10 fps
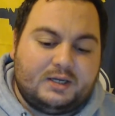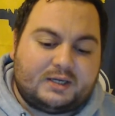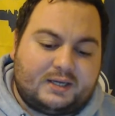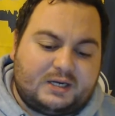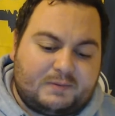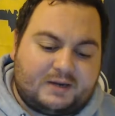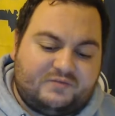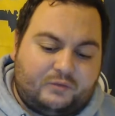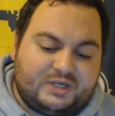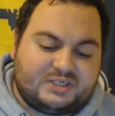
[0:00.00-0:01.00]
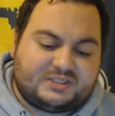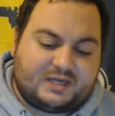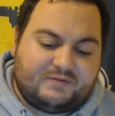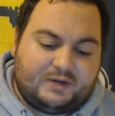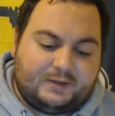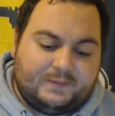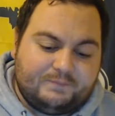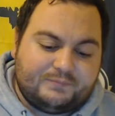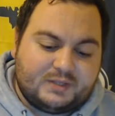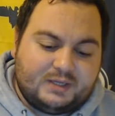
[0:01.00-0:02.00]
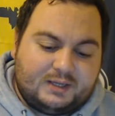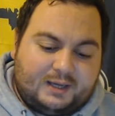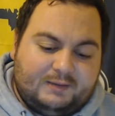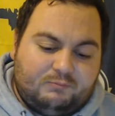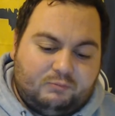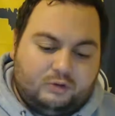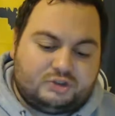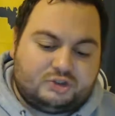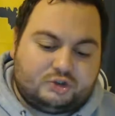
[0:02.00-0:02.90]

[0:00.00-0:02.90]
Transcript: Kenny made 47. Edwards,